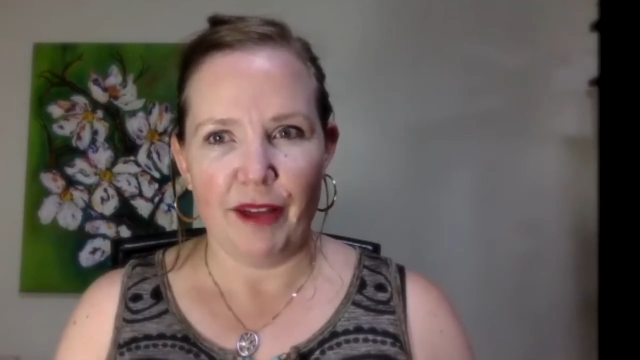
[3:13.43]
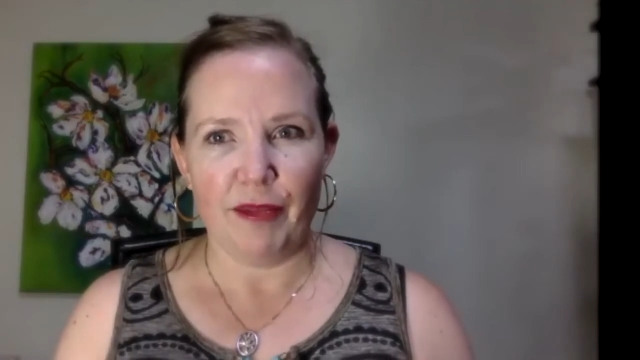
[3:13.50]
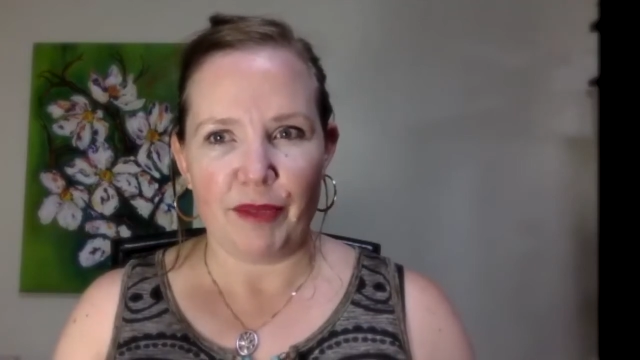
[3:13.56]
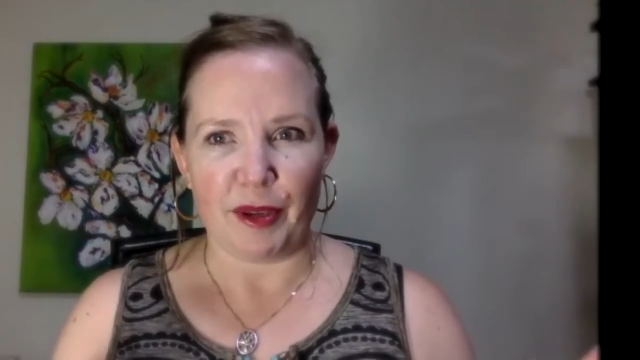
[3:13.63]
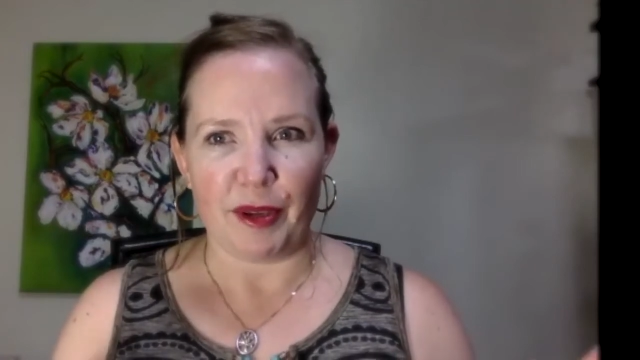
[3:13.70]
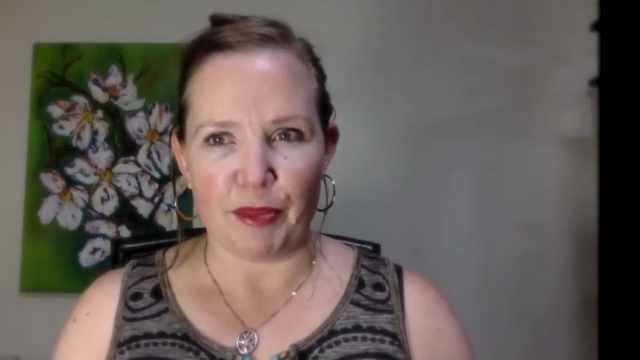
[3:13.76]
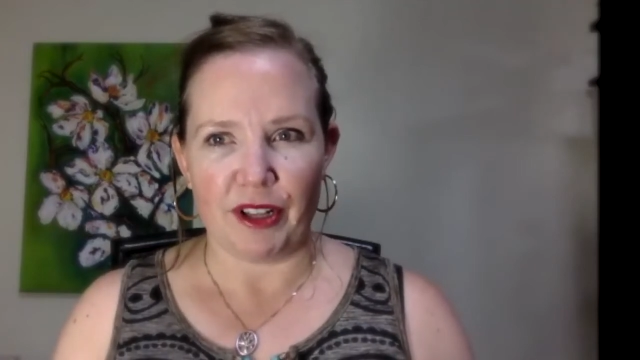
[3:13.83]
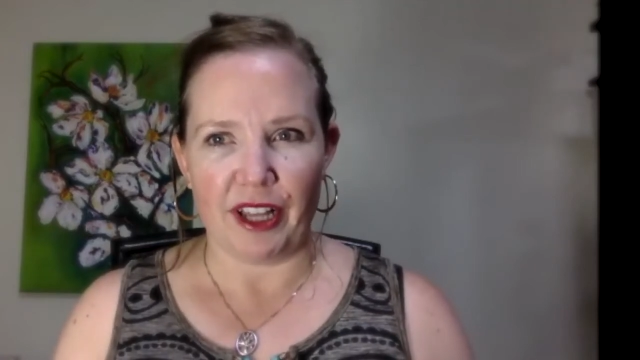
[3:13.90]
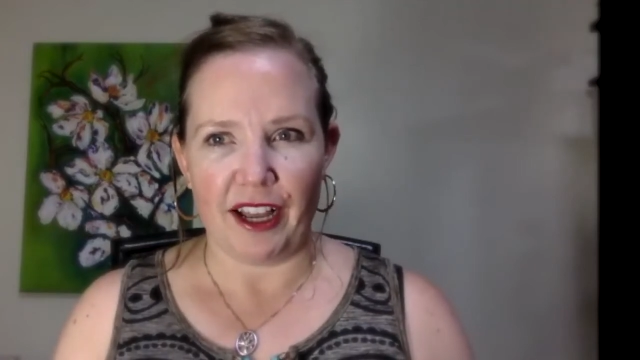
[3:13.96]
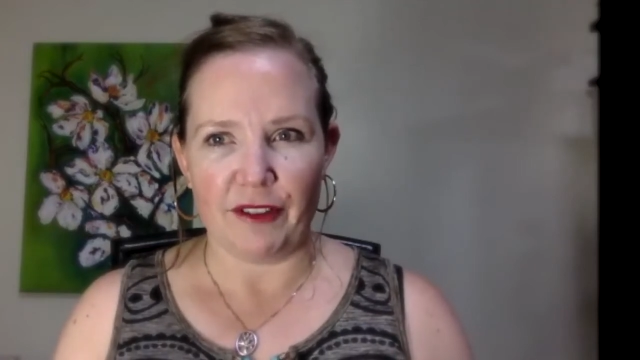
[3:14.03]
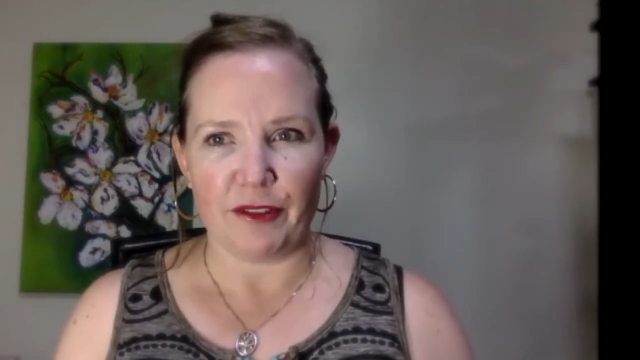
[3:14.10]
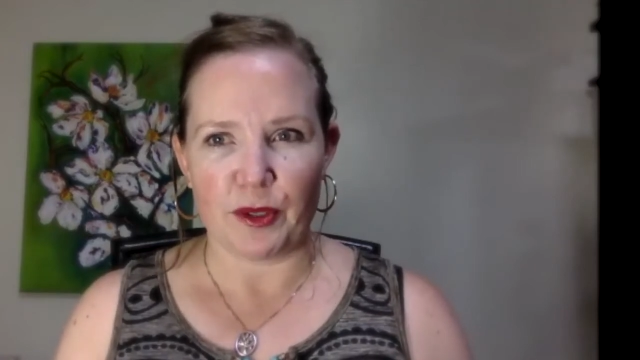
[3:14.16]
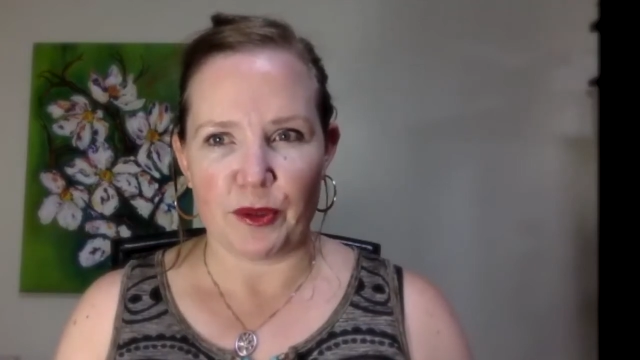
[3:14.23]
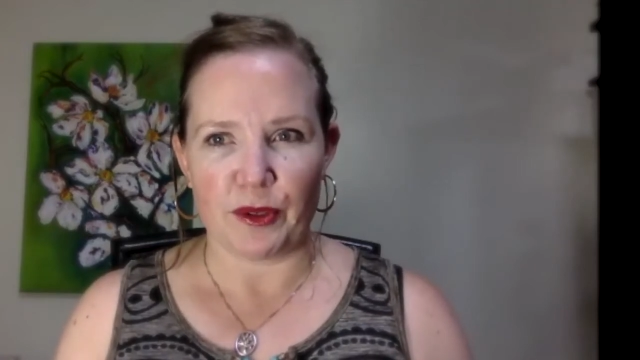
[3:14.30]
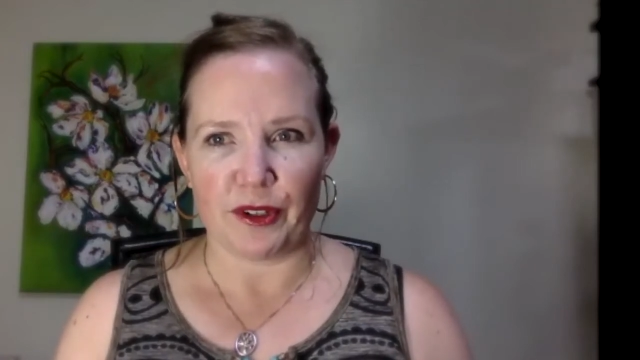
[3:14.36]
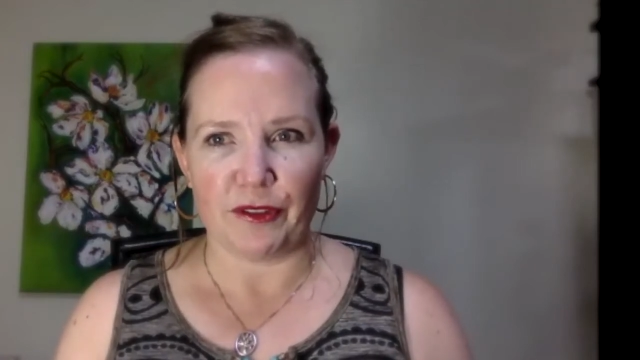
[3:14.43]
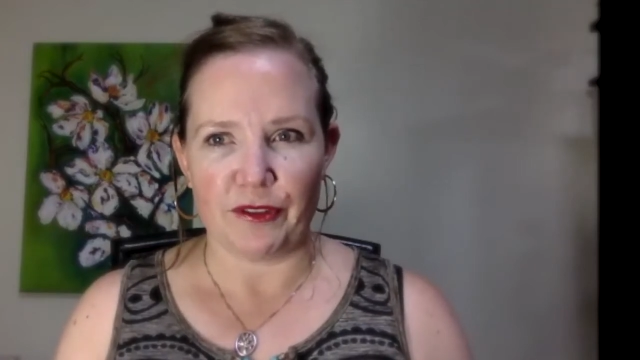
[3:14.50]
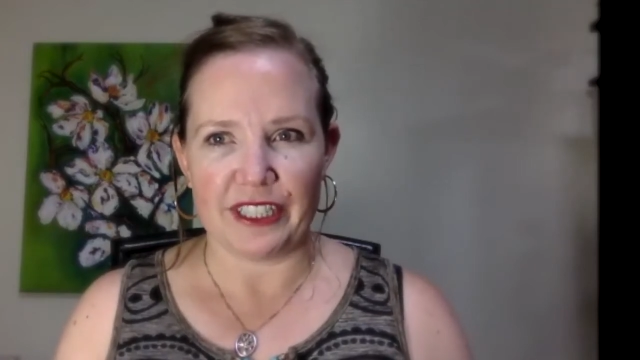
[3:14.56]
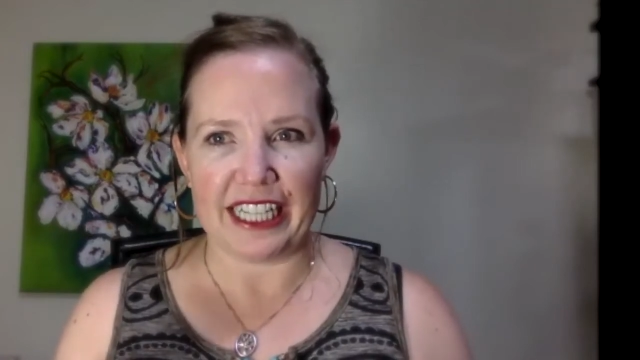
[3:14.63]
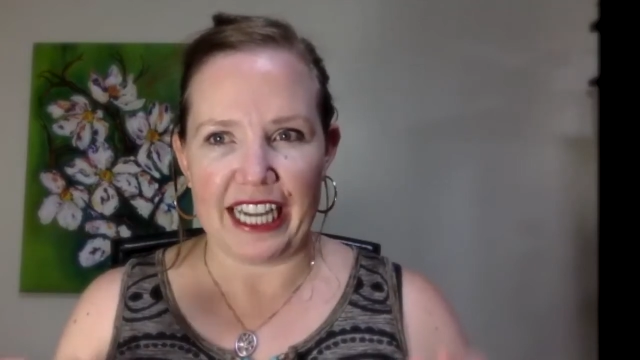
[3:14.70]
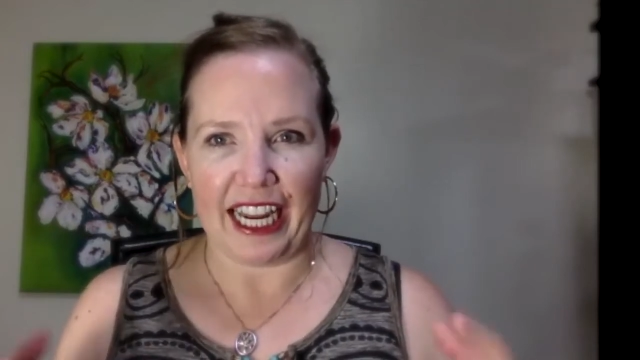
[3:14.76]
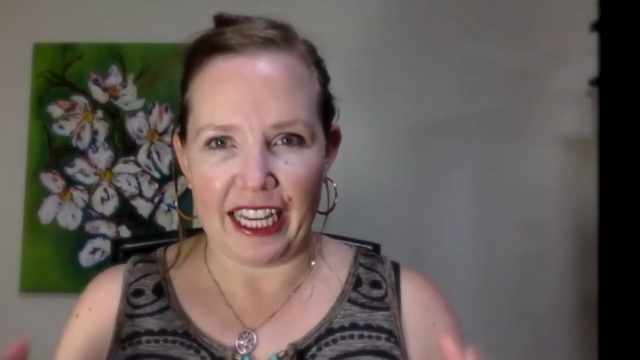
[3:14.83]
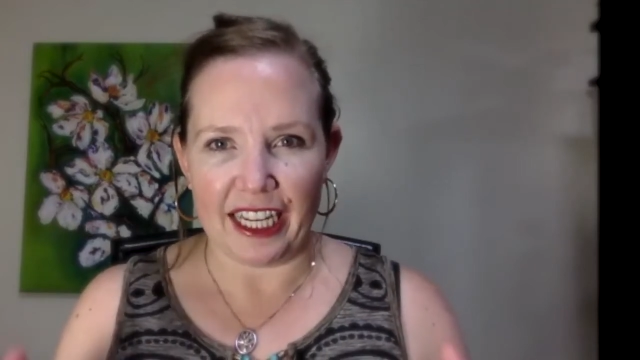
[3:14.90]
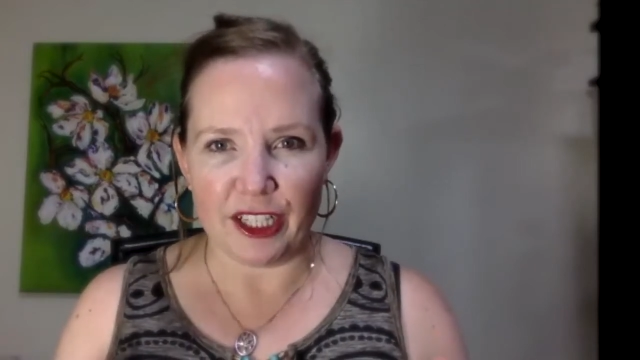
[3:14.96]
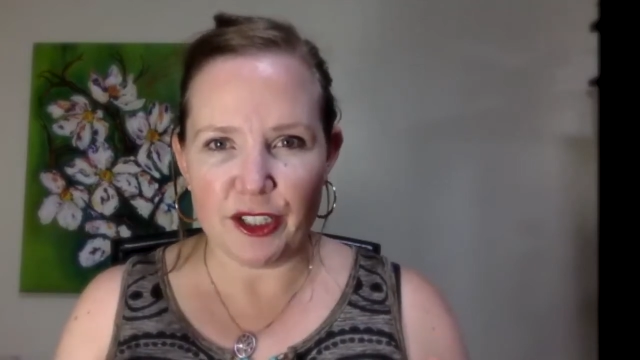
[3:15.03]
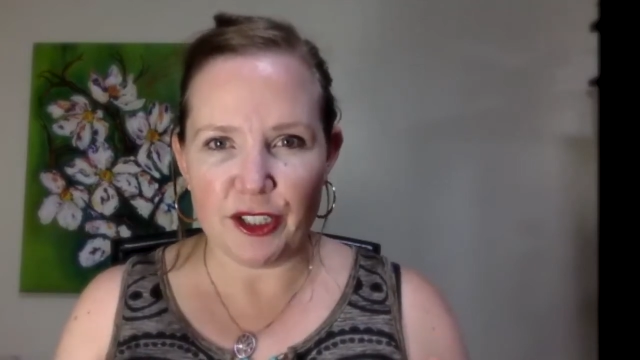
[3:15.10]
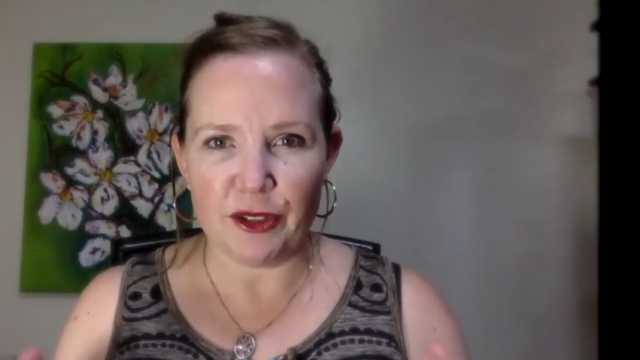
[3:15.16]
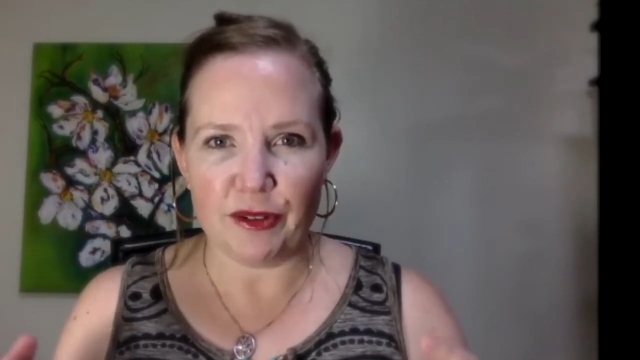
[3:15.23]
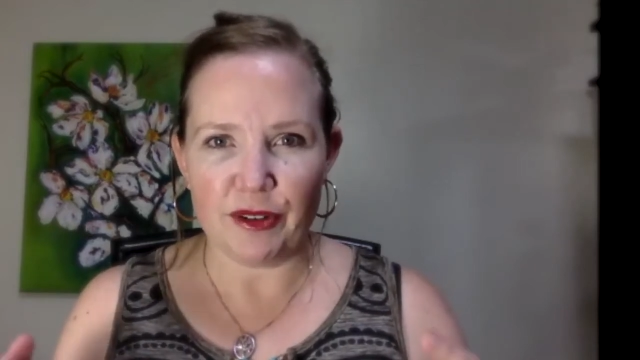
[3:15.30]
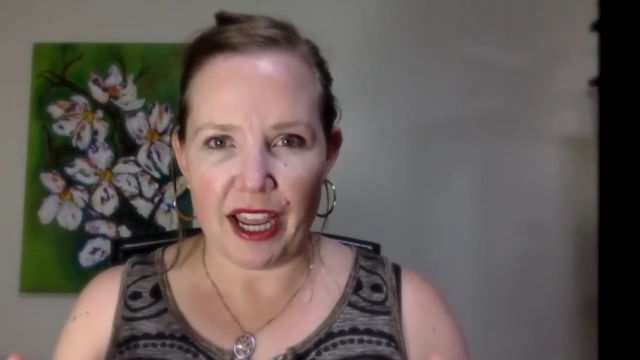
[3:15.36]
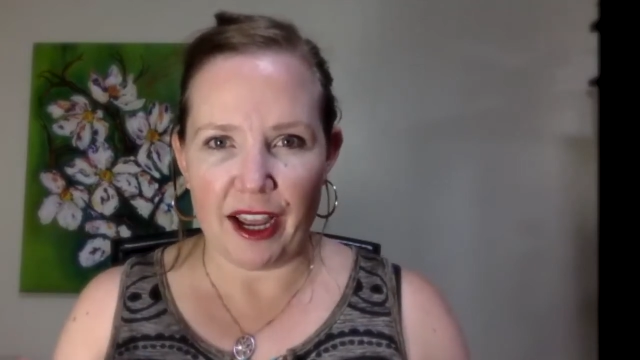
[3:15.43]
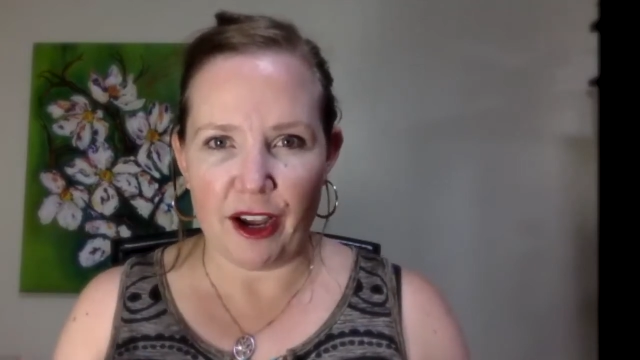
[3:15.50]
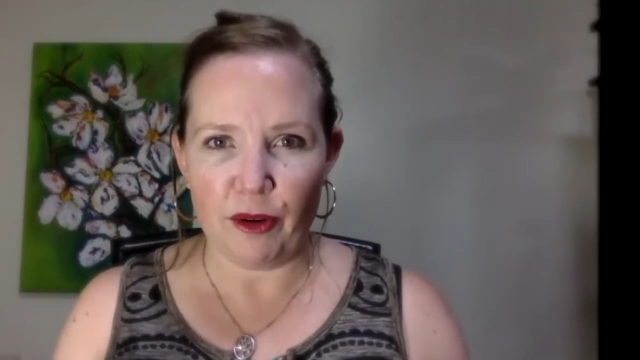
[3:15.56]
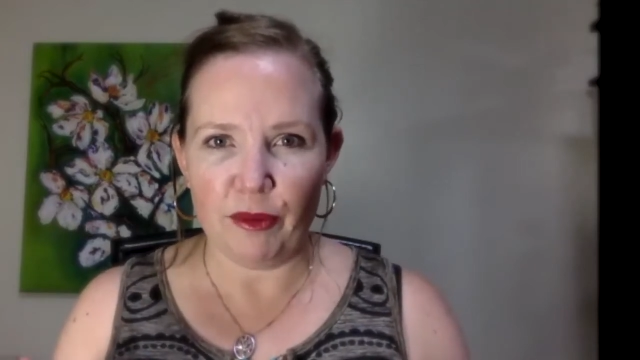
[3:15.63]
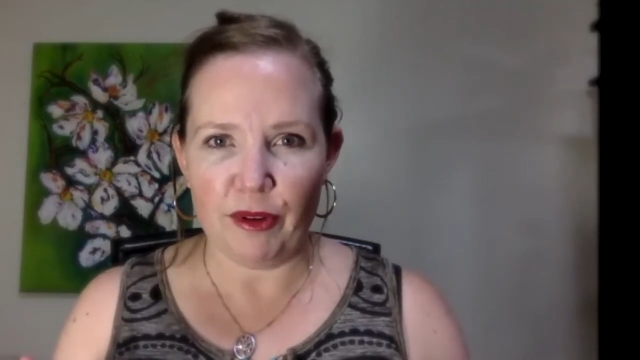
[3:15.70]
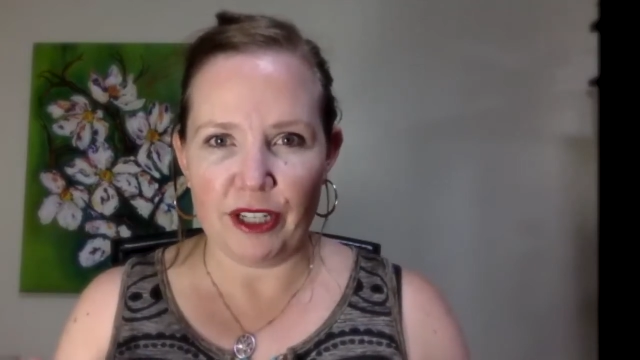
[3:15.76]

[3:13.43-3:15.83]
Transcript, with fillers: people have sort of taken to now